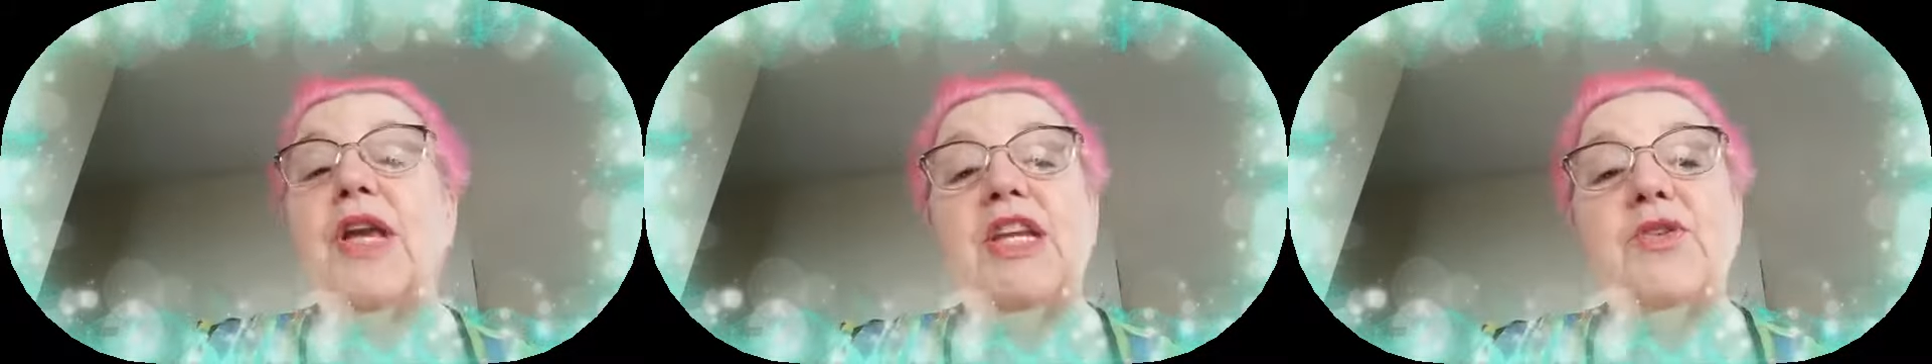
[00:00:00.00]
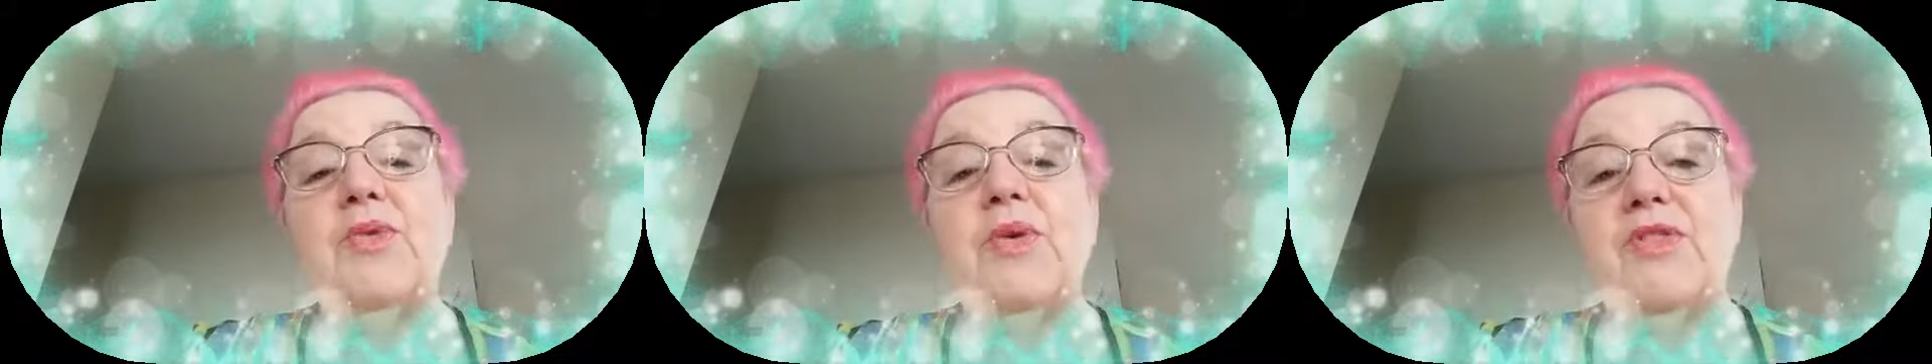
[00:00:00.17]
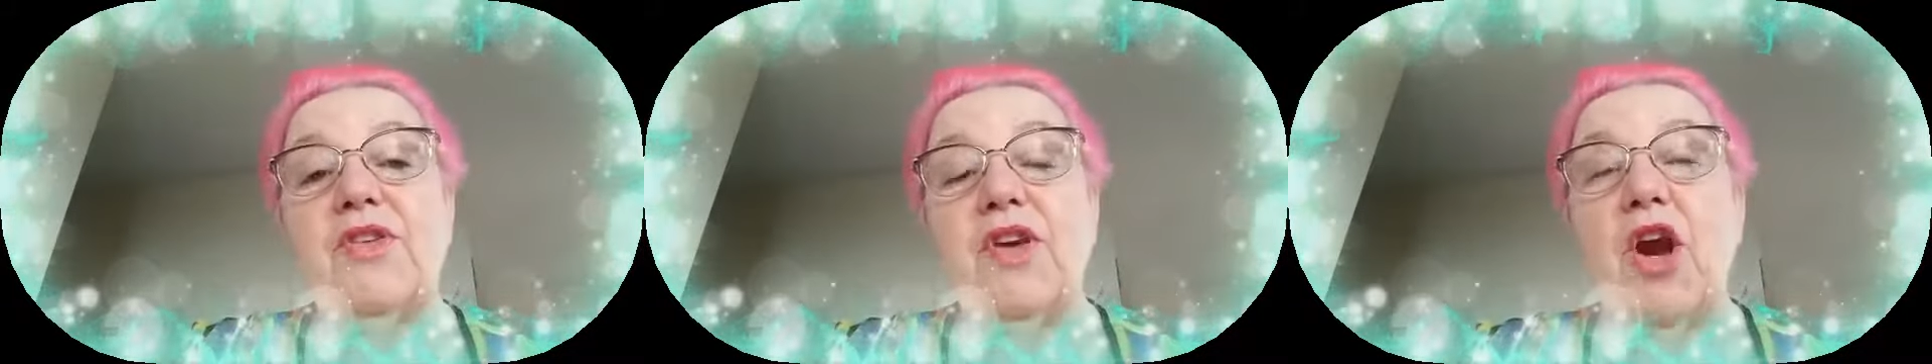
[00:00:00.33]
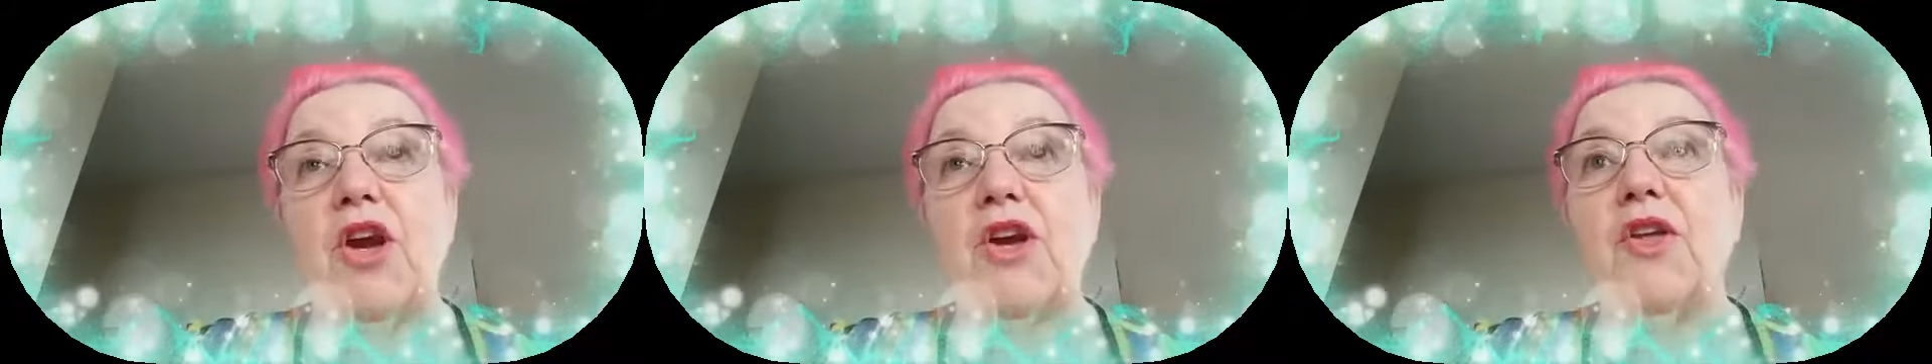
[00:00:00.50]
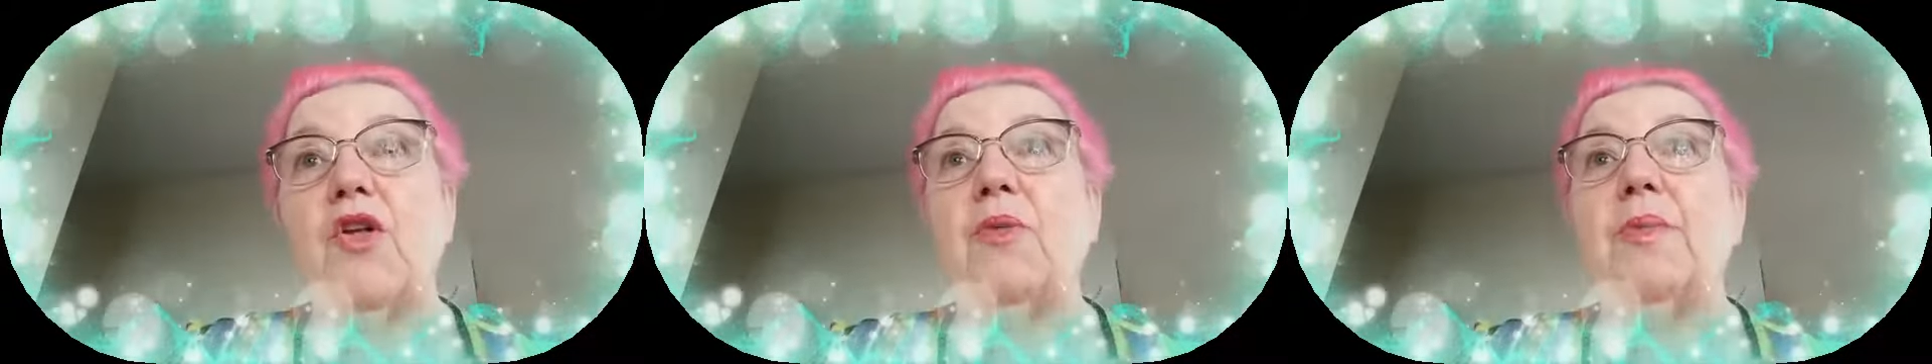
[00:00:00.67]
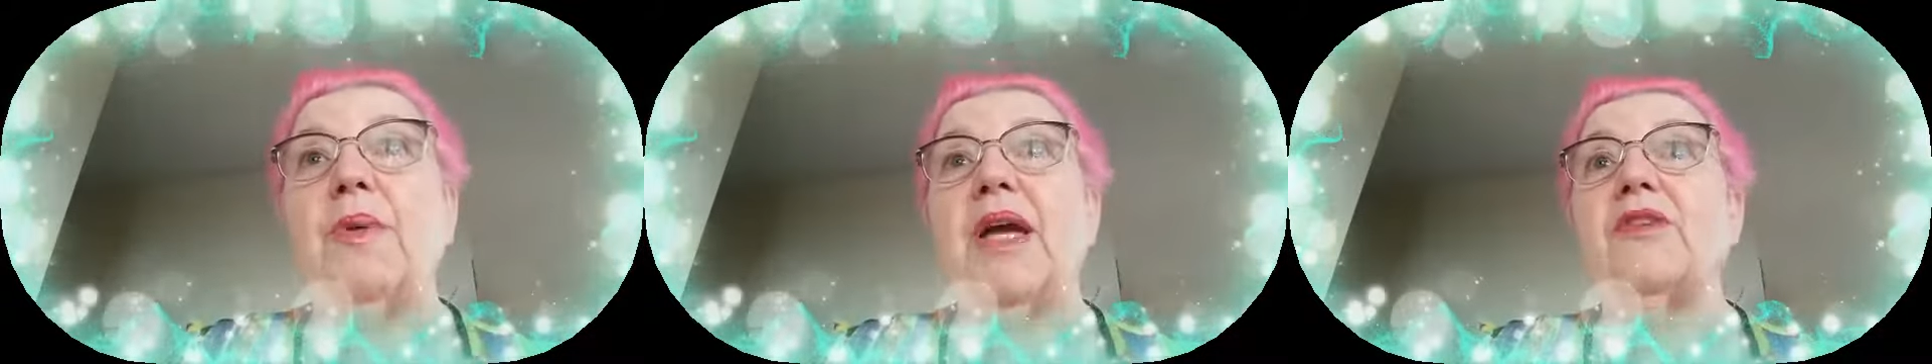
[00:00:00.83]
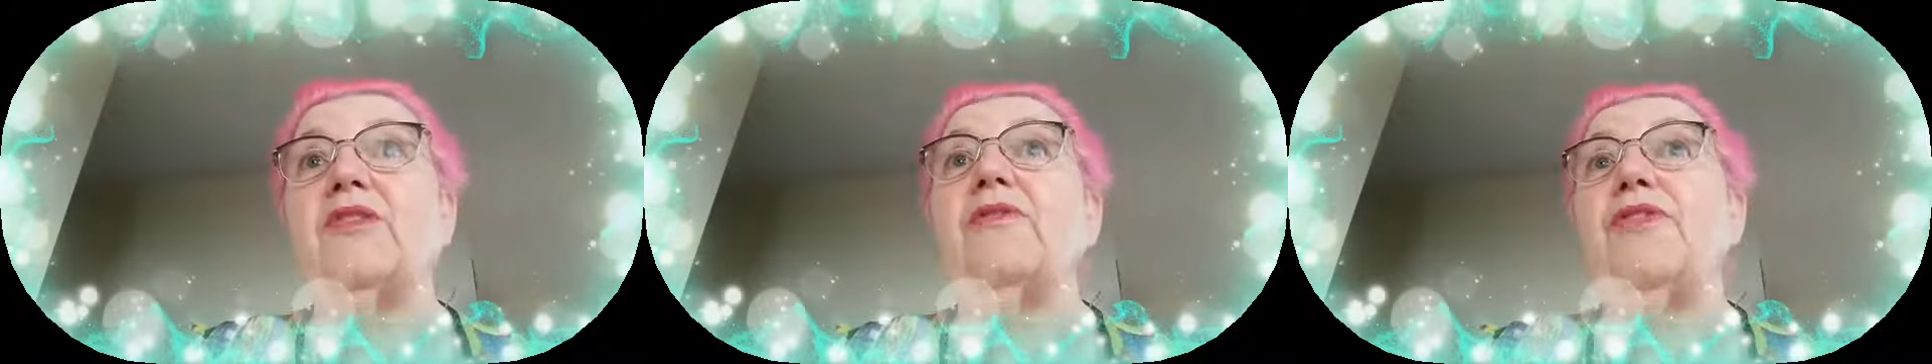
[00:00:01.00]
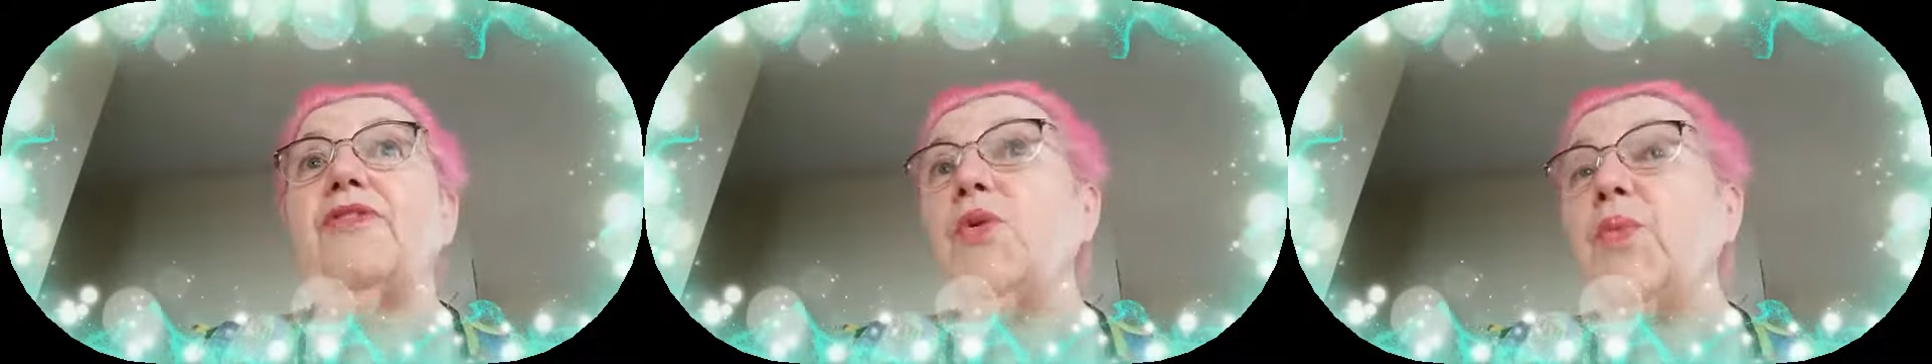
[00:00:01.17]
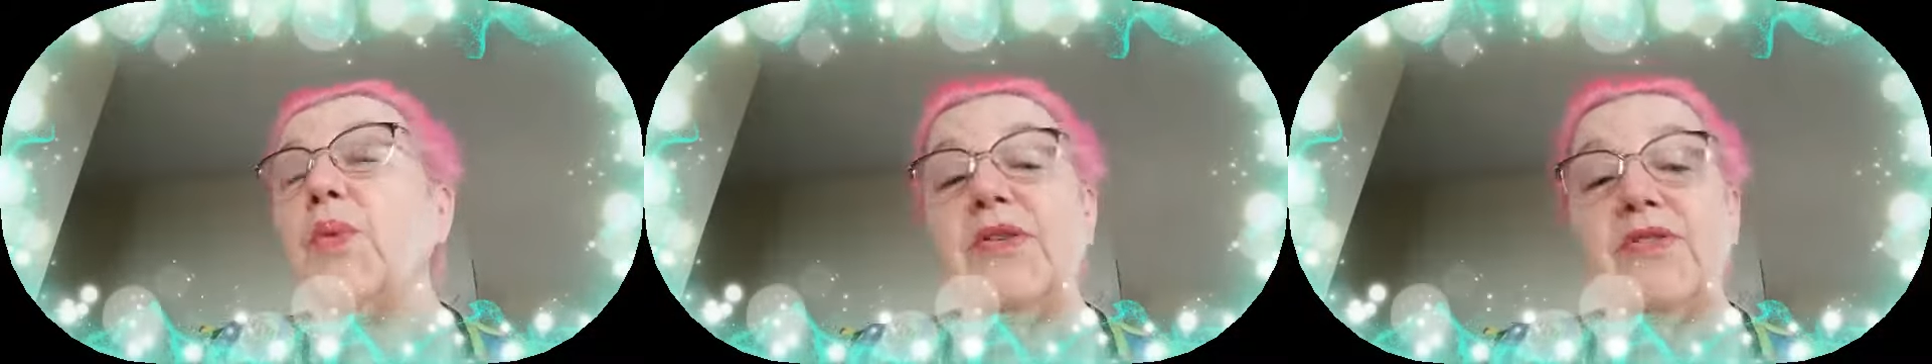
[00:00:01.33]
interesting article because a
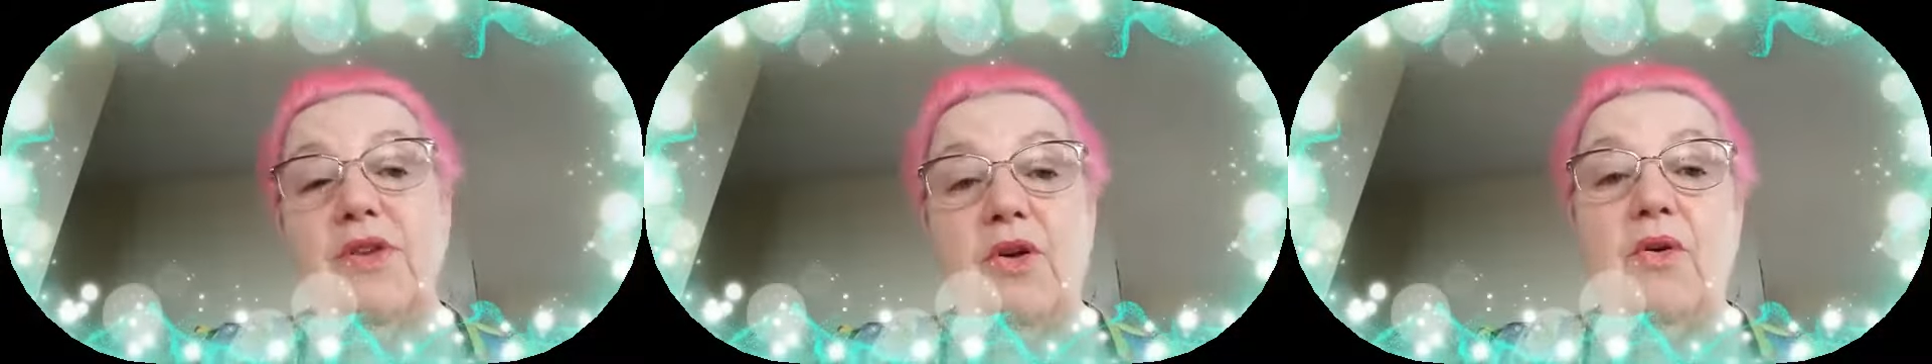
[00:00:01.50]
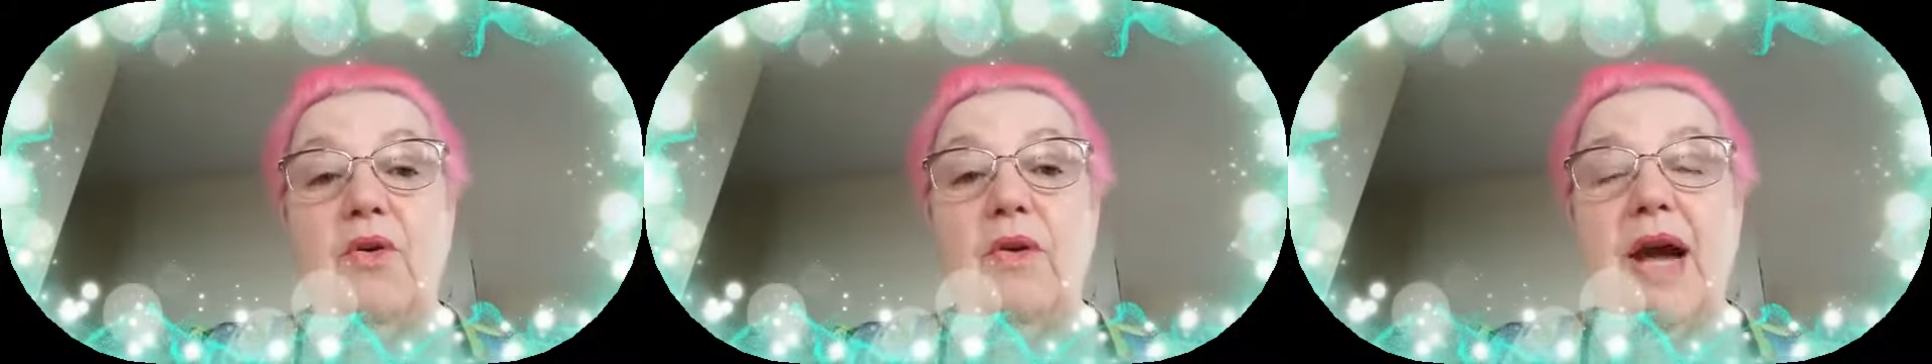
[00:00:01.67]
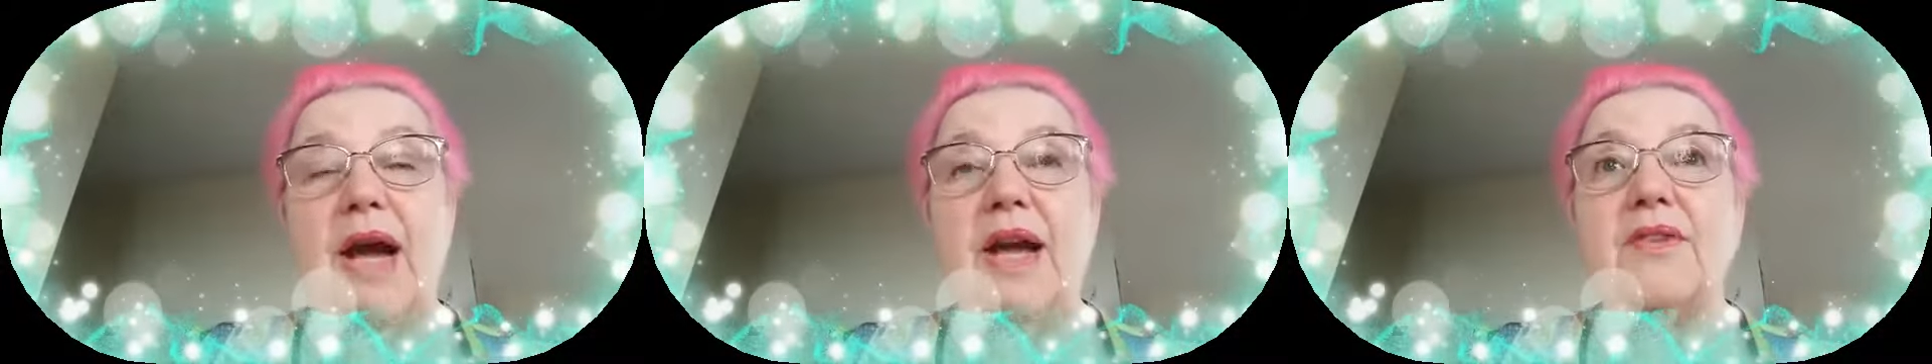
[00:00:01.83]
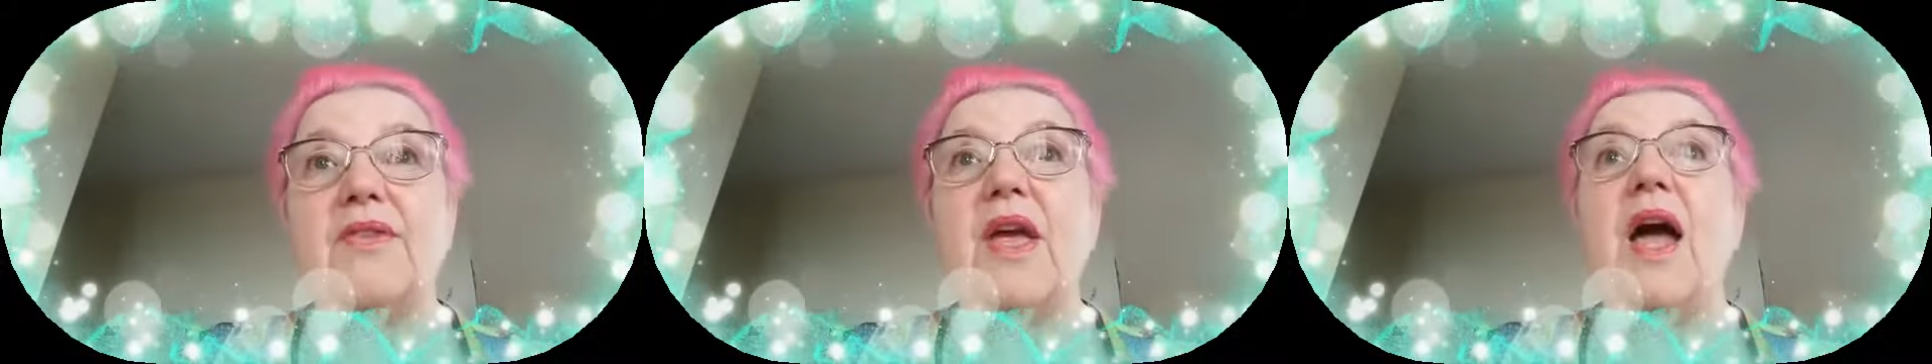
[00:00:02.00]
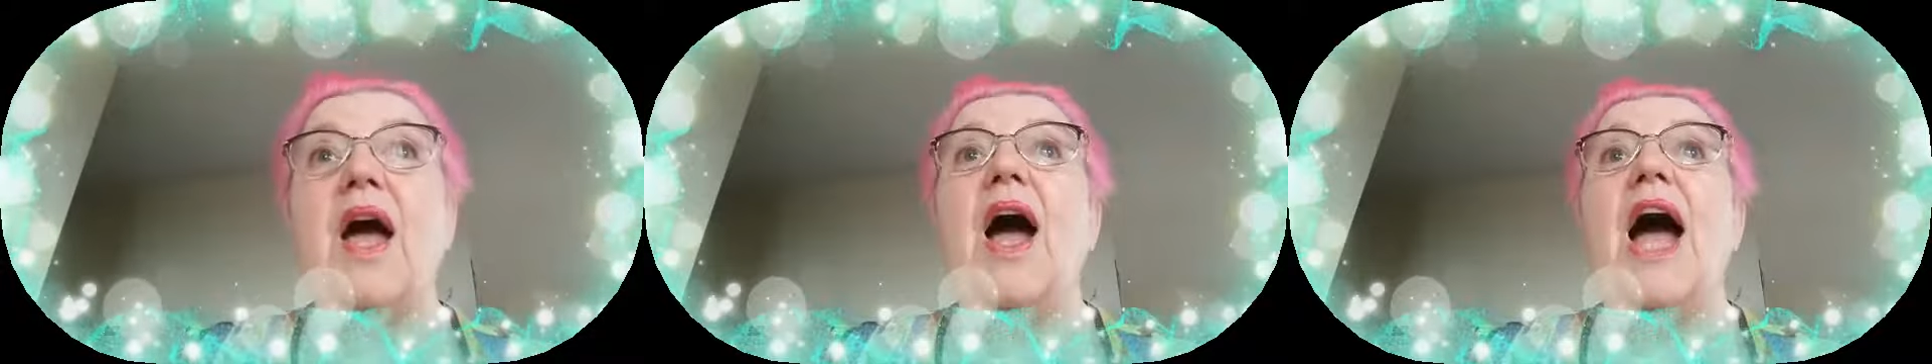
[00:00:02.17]
few weeks ago, guys,